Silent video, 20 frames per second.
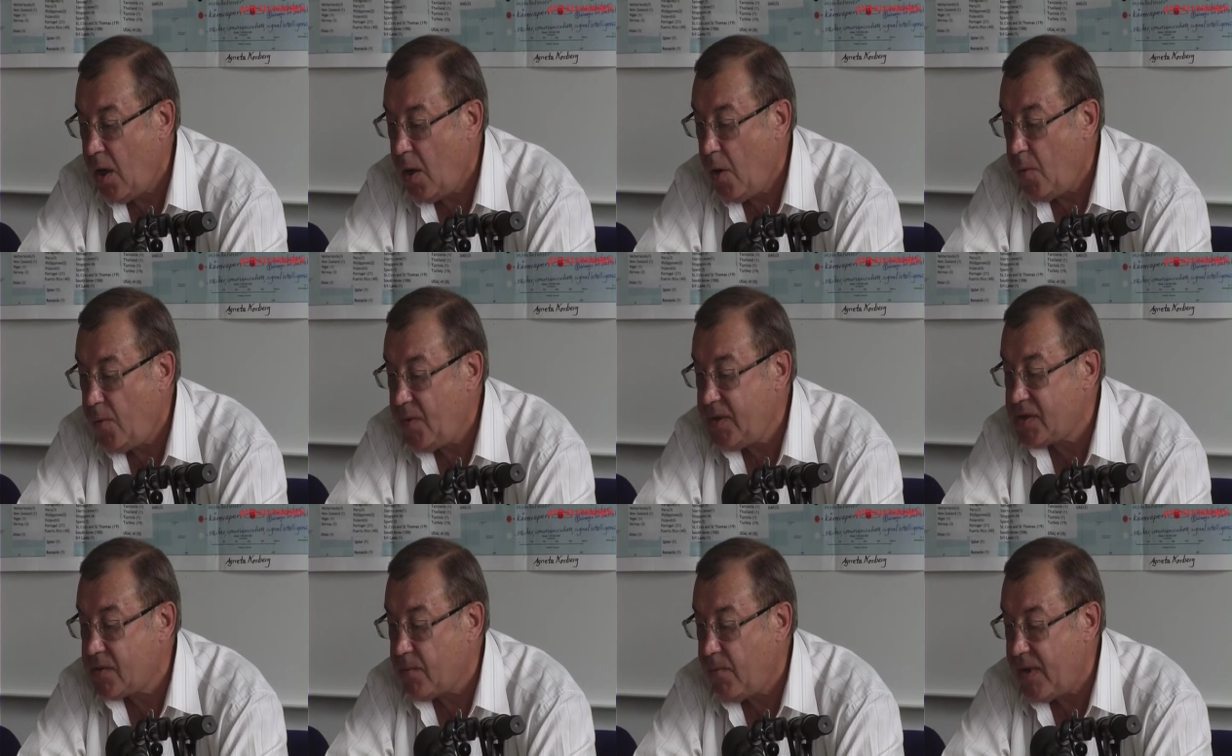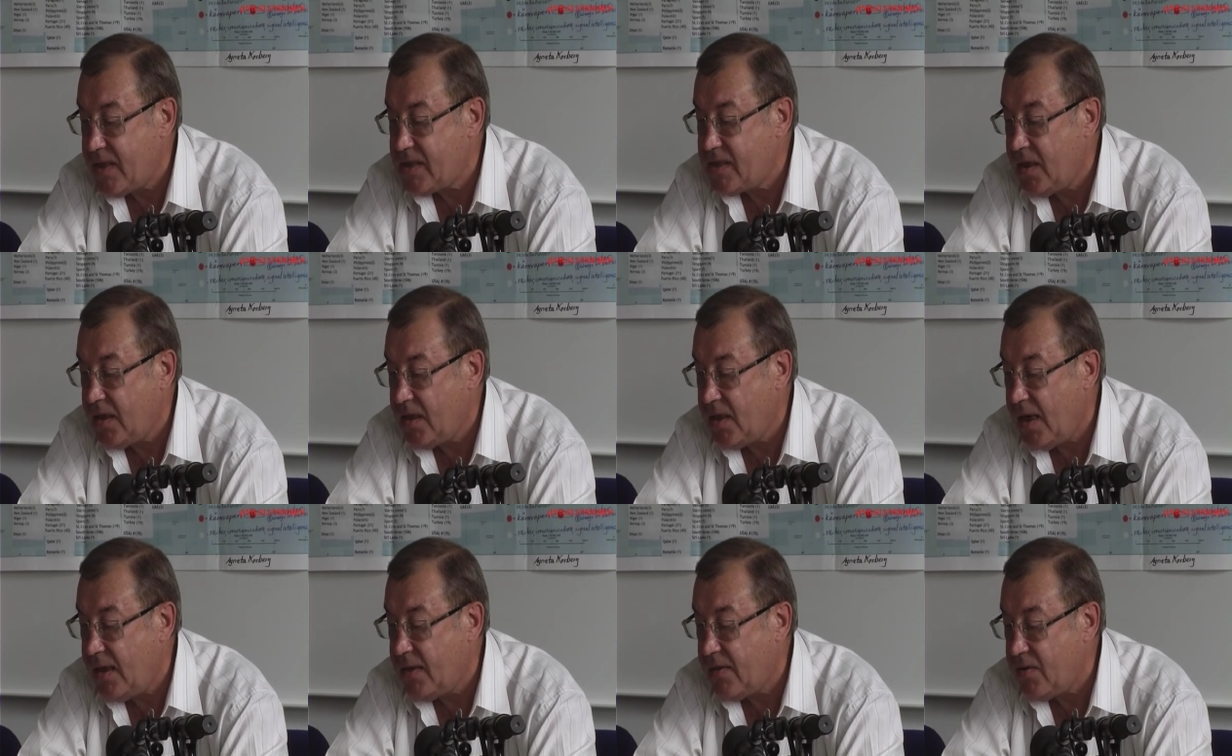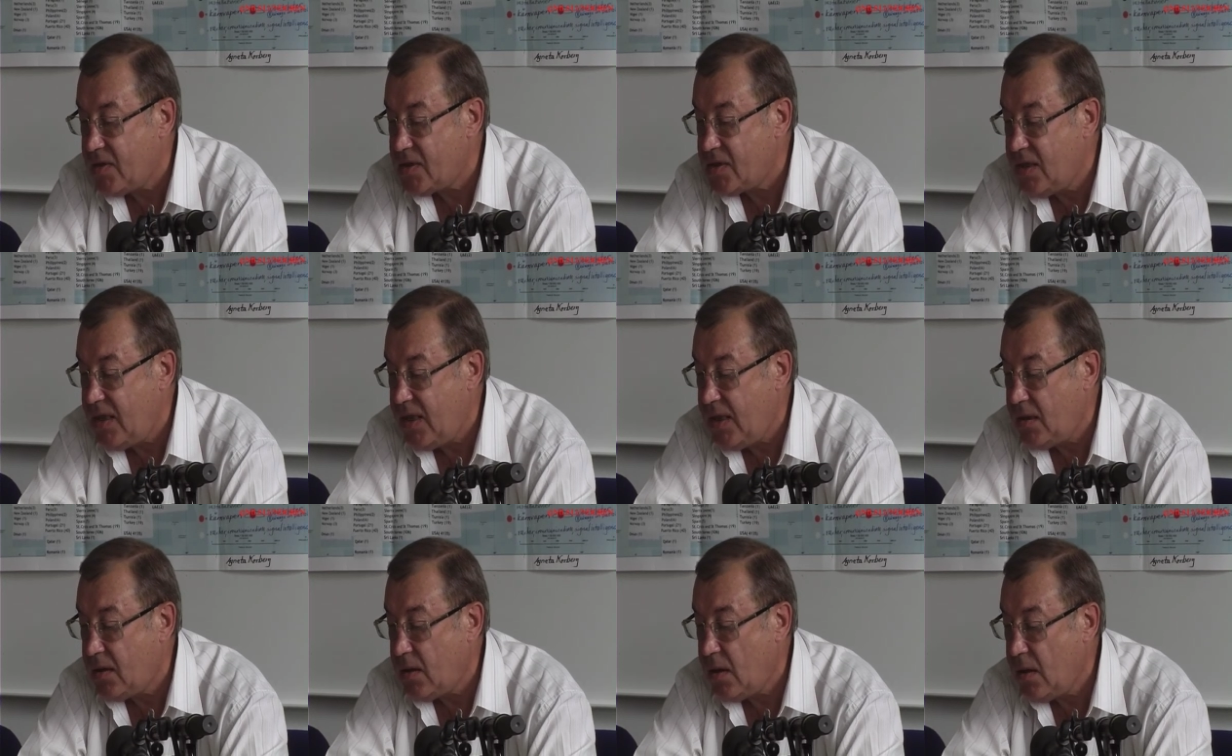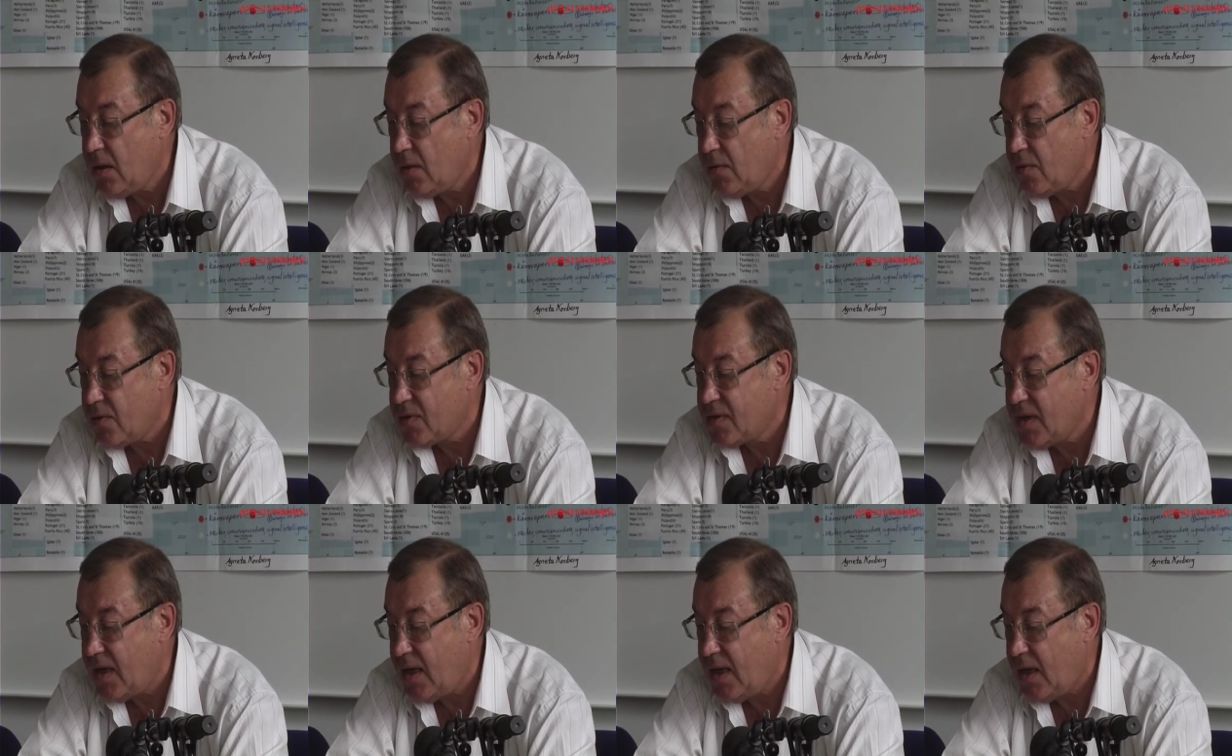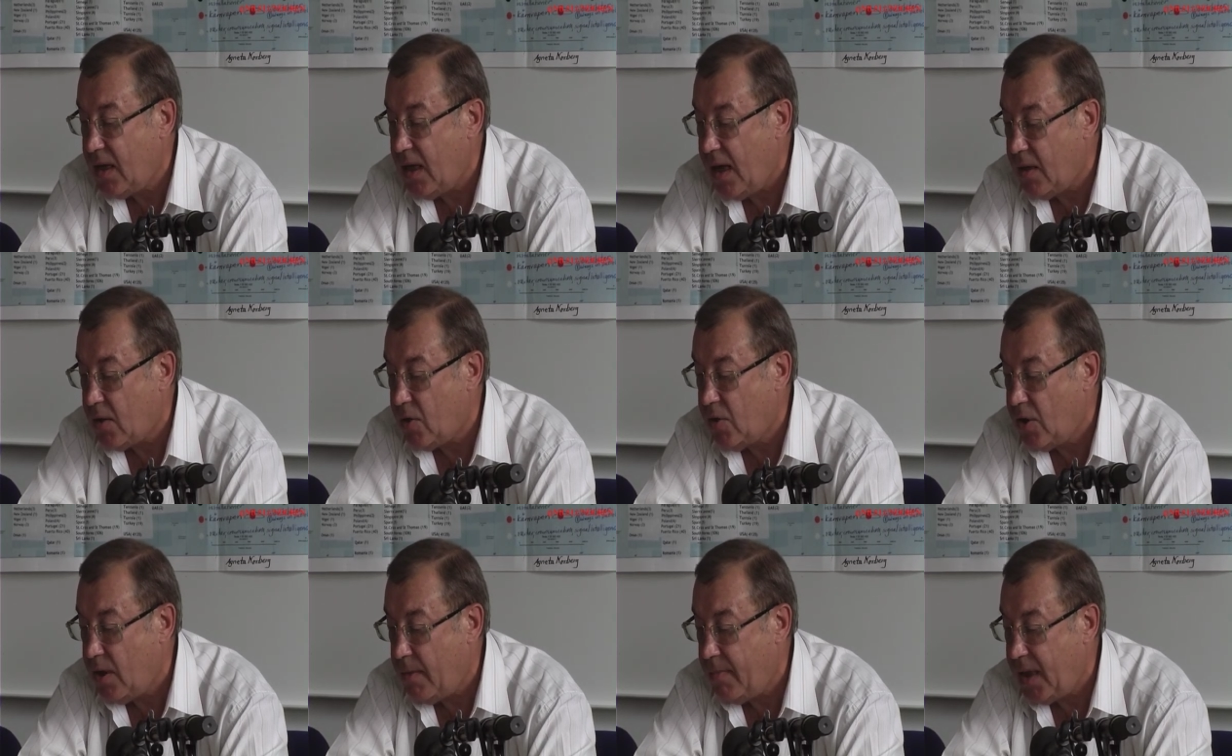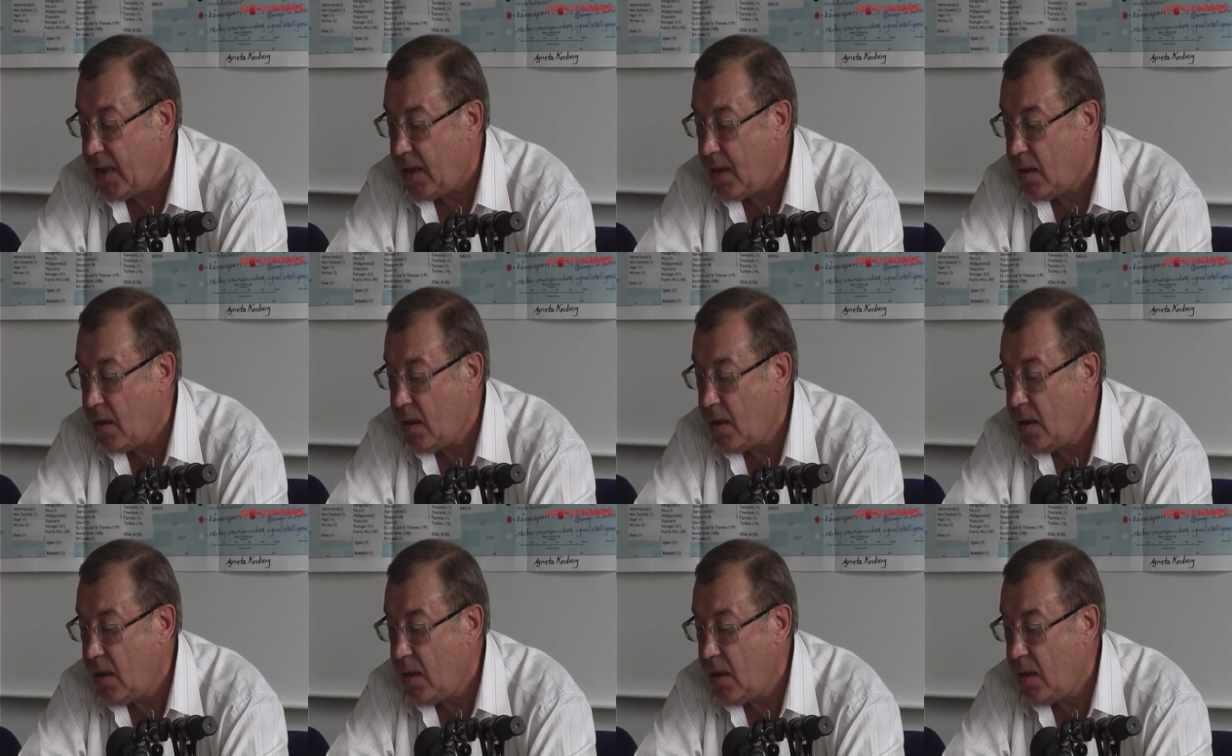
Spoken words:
which Western countries need to their economy.